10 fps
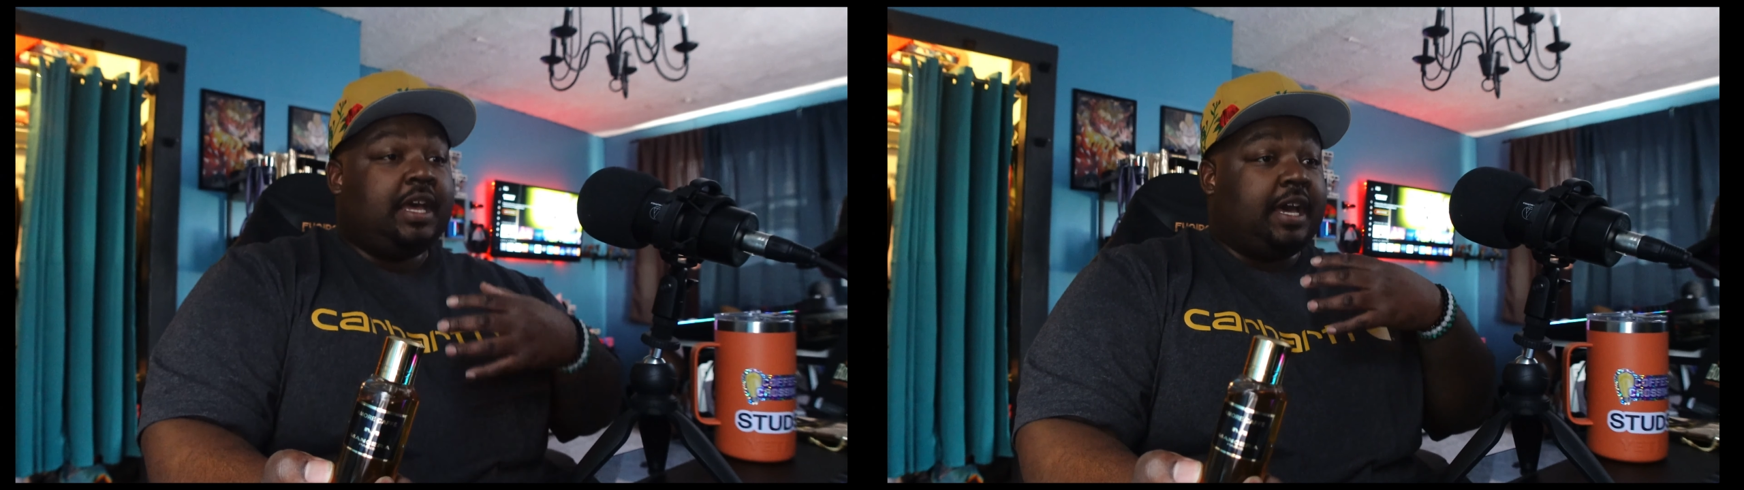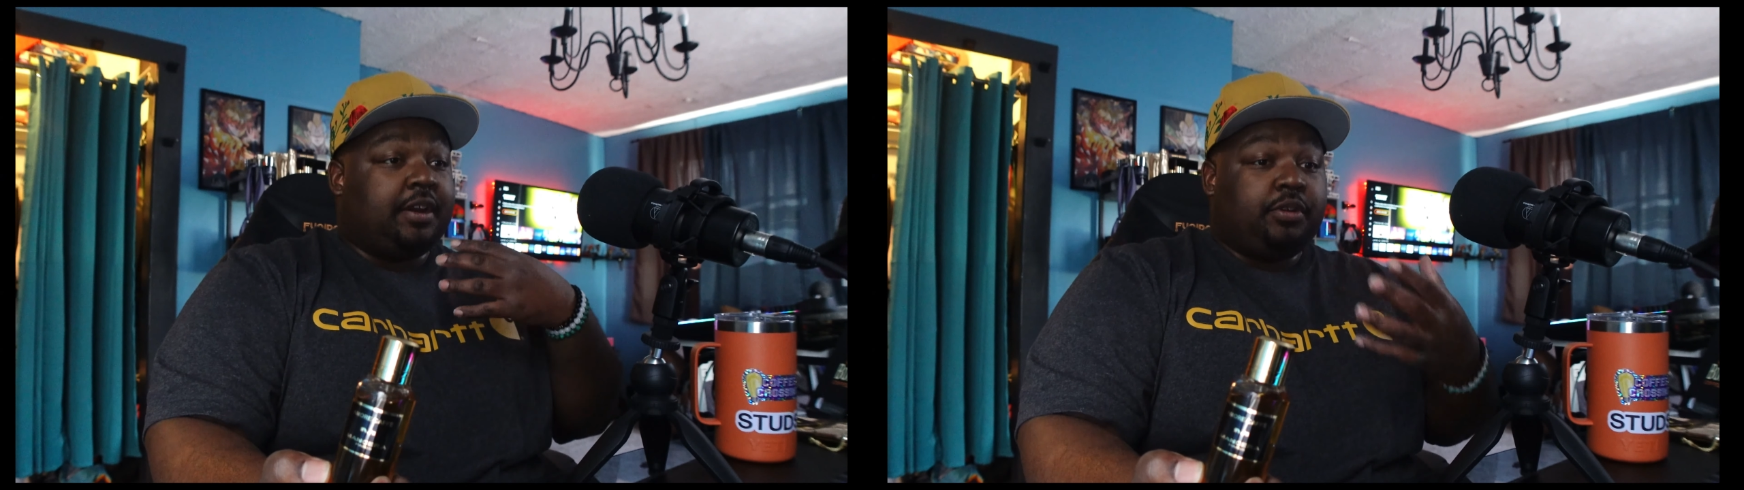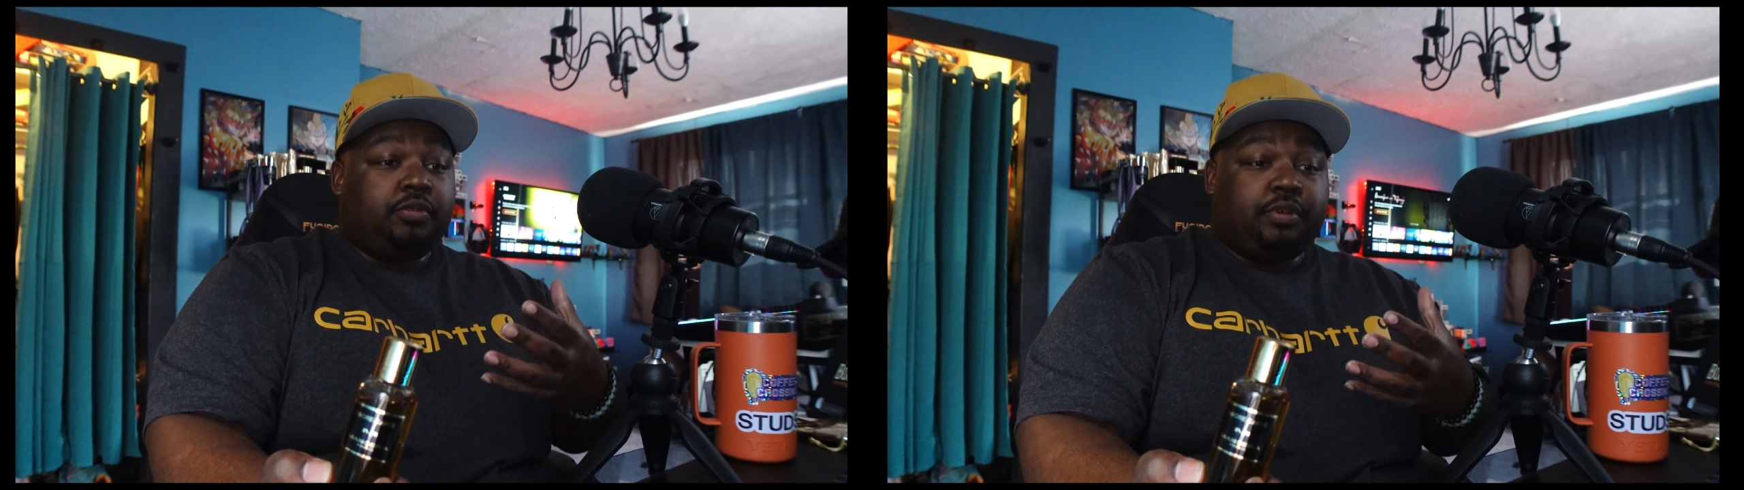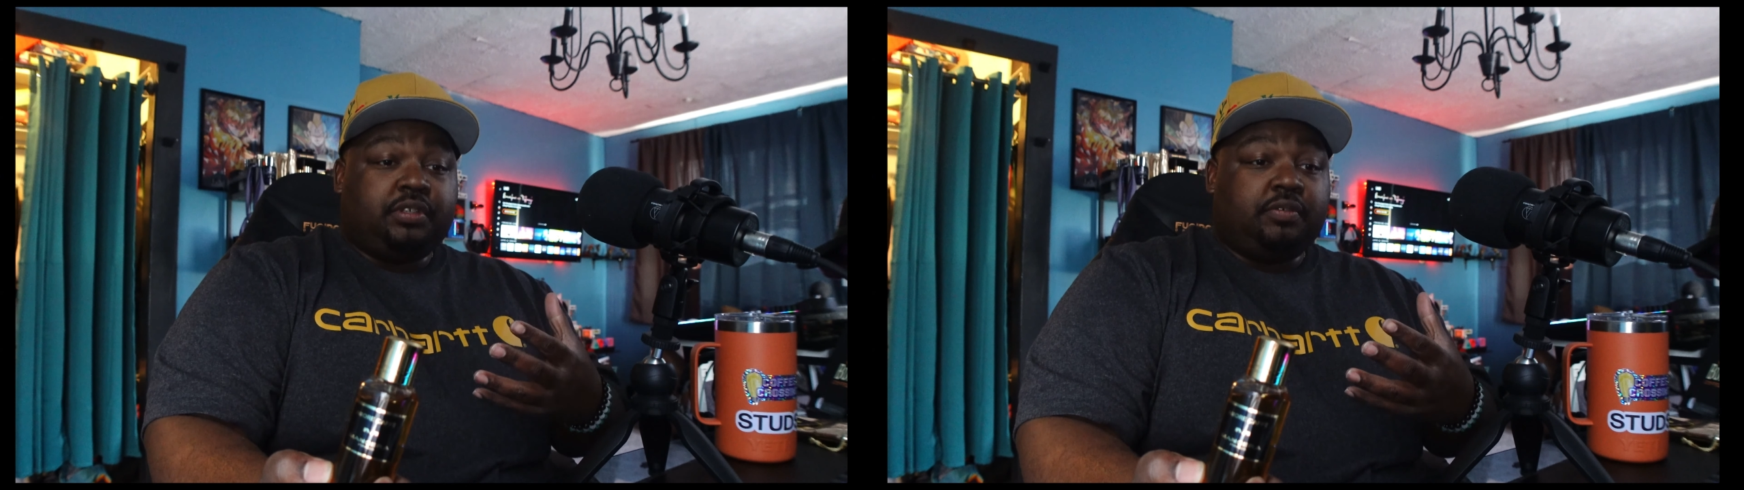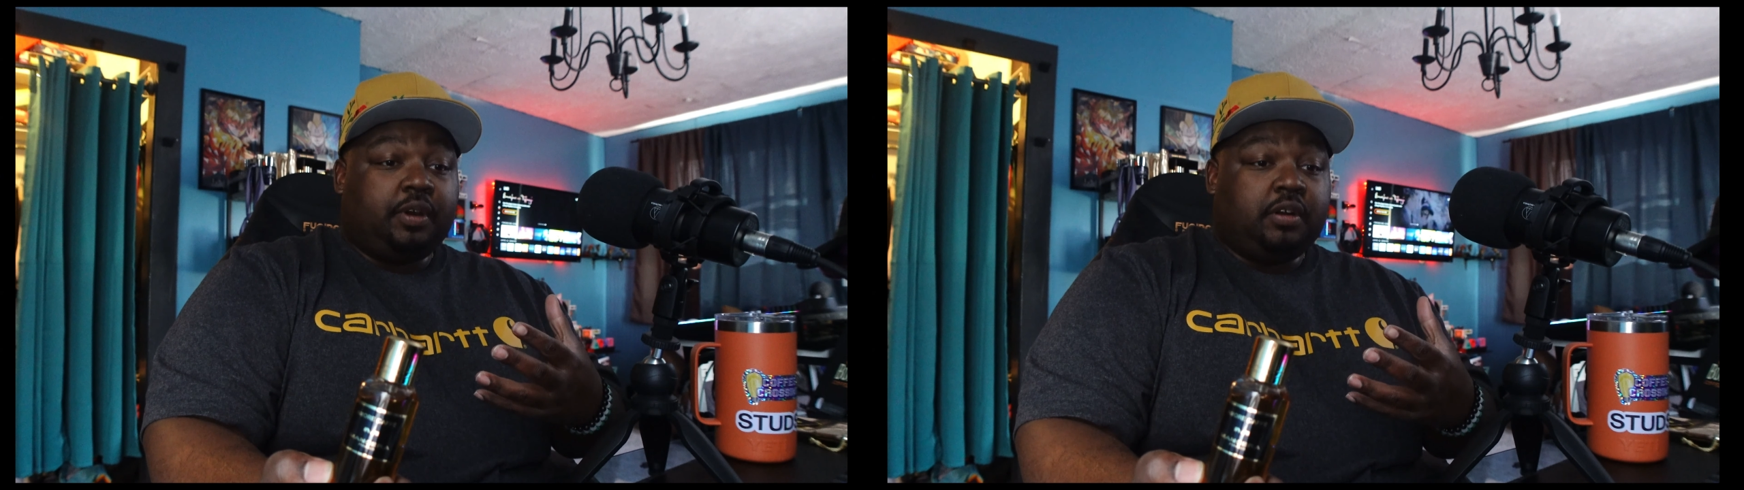I don't know what
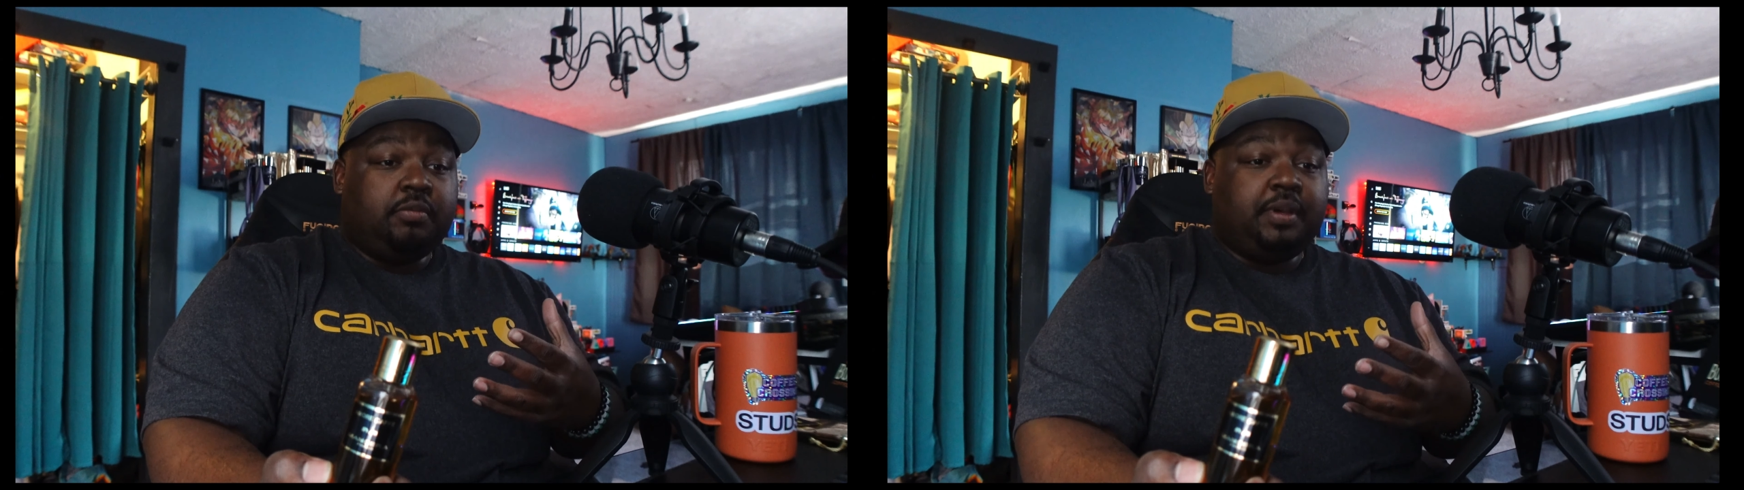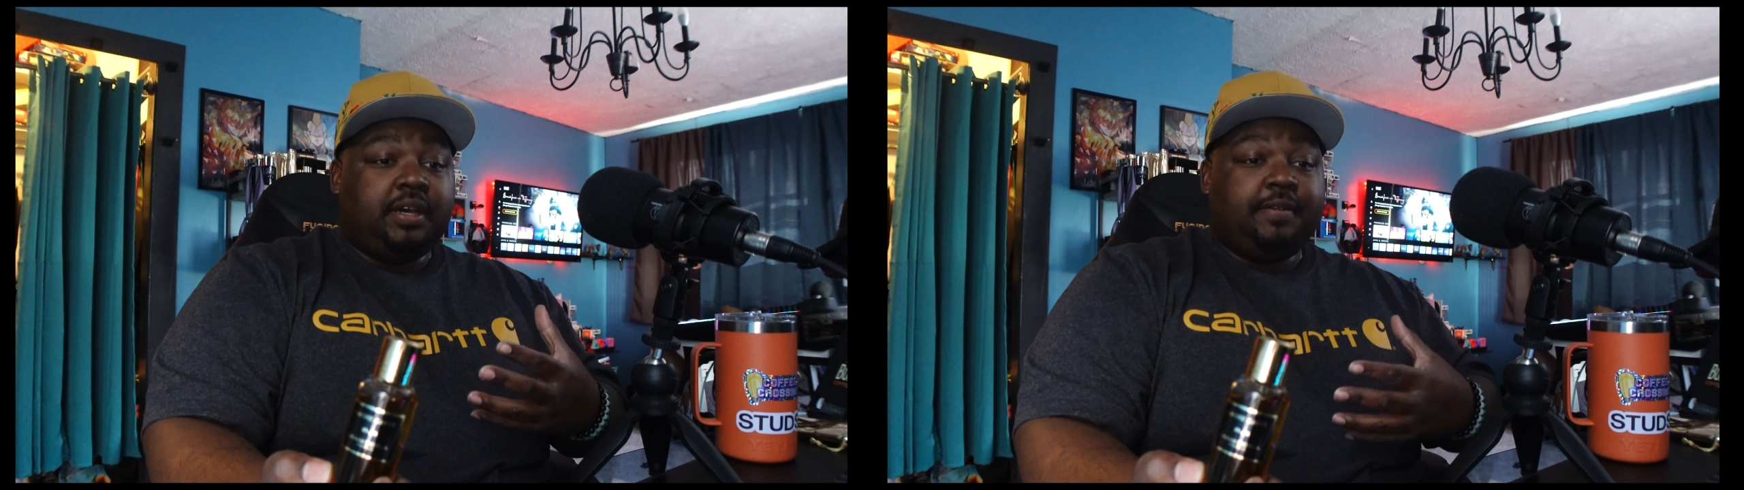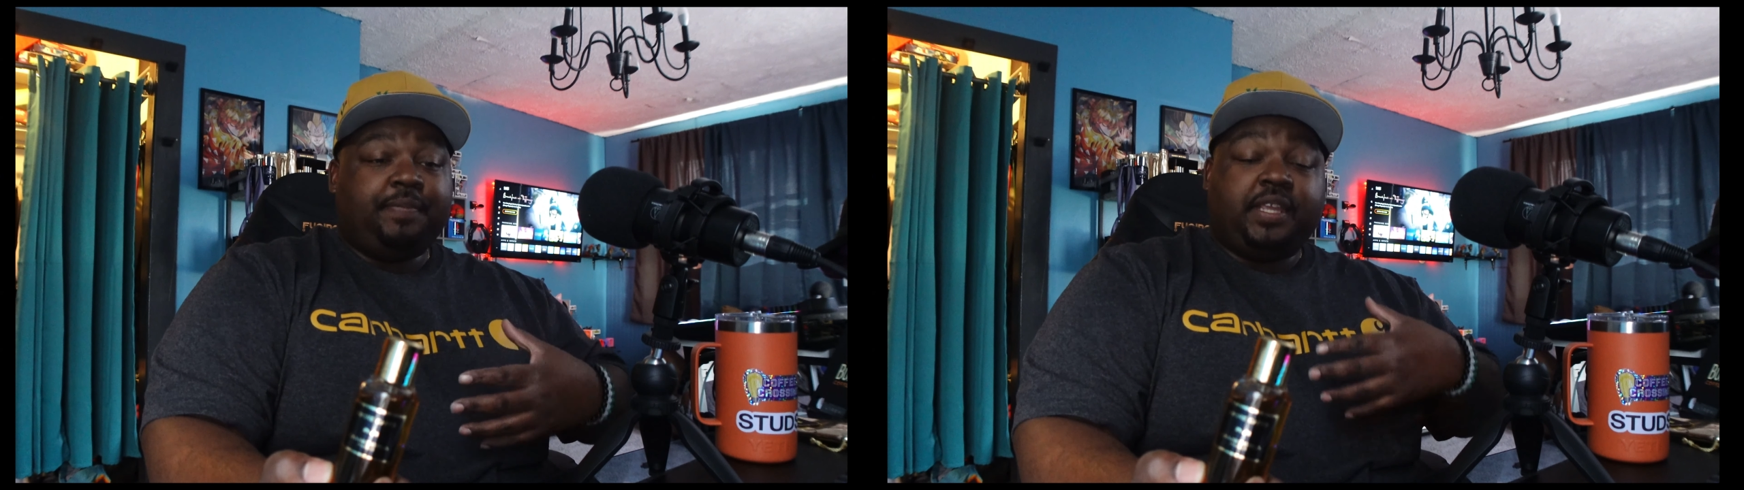you've heard about it,